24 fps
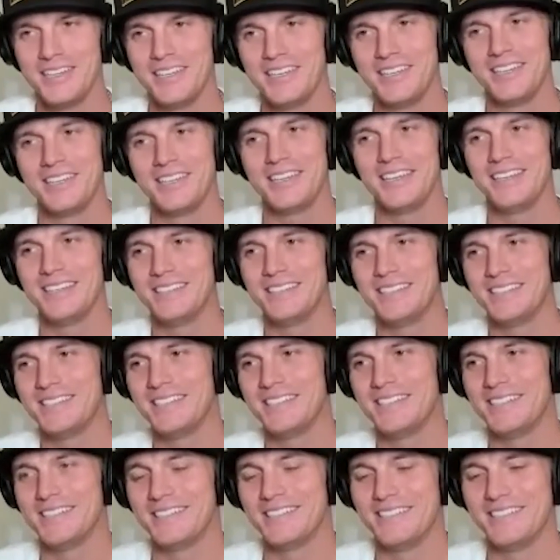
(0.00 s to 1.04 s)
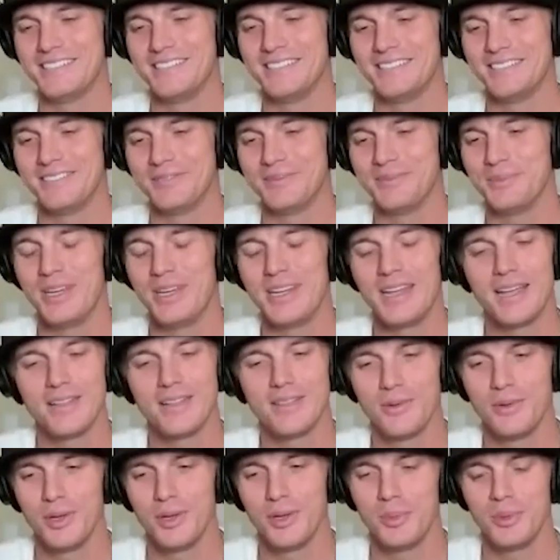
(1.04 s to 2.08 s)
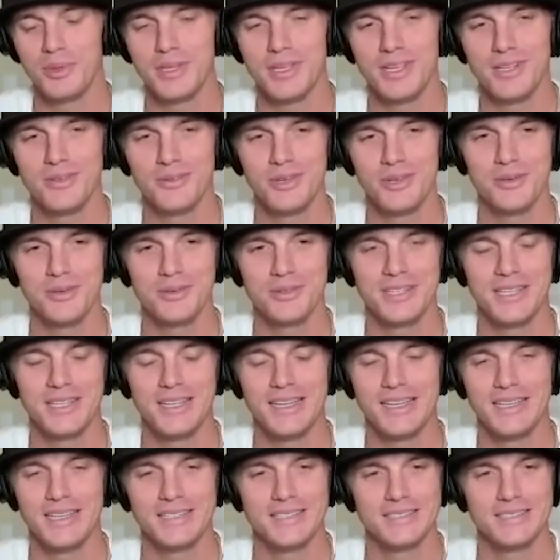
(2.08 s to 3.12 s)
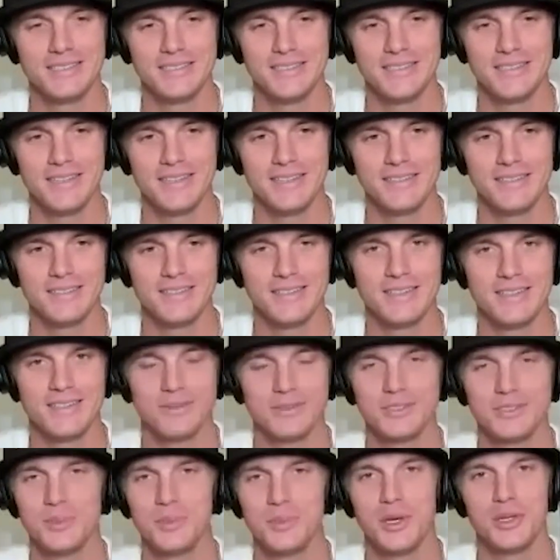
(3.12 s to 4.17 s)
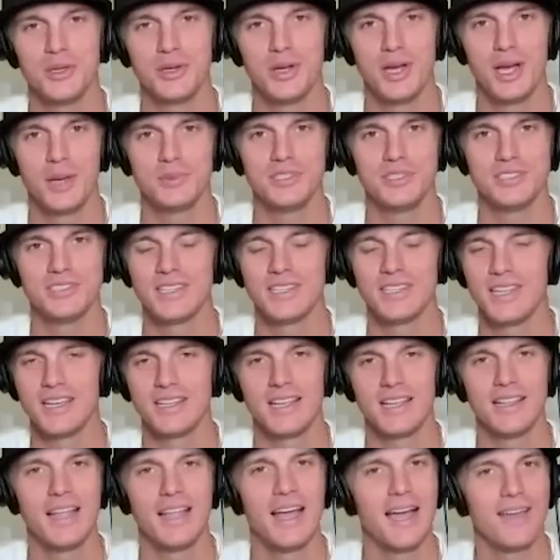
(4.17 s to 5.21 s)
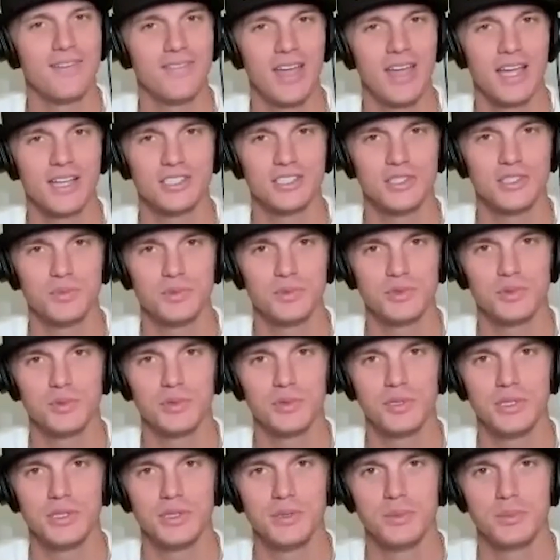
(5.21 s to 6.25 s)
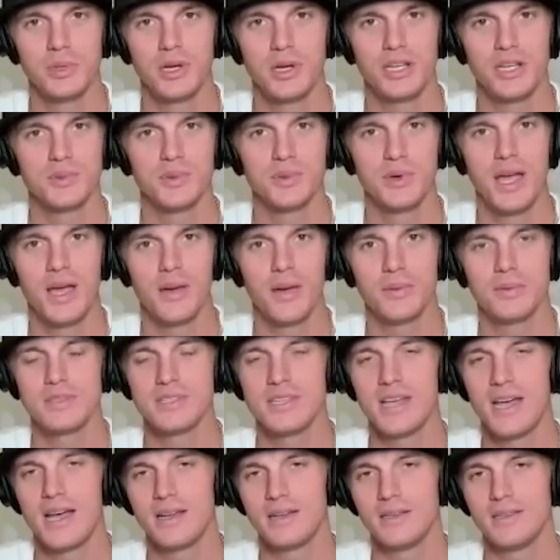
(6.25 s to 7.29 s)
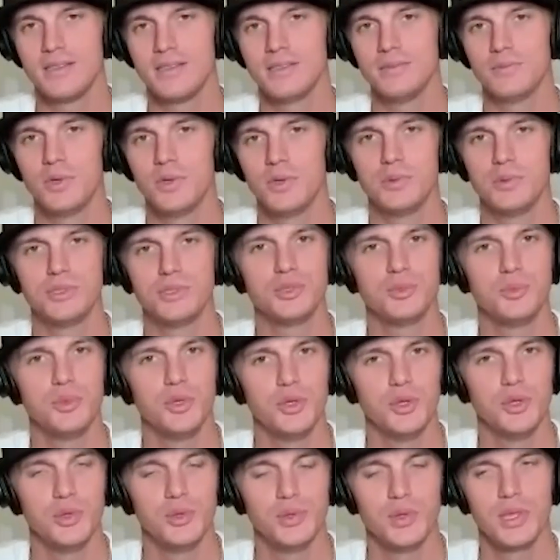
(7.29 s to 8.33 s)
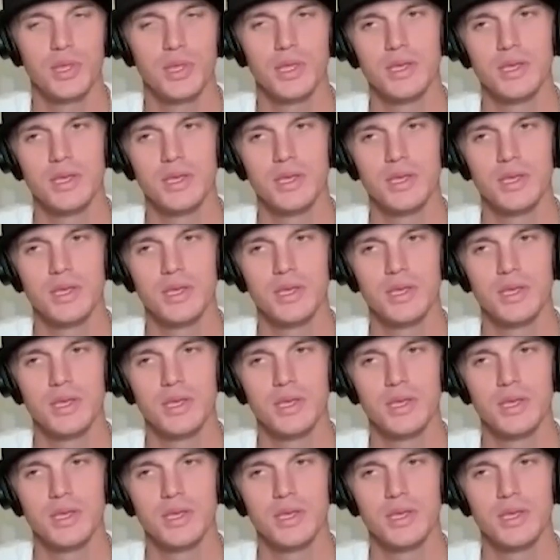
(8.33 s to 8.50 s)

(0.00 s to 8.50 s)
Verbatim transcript: And, uh, but I threw it up on the internet one day and, and, uh, with some other options, I think like Live Action was one possible album title and one was Smooth.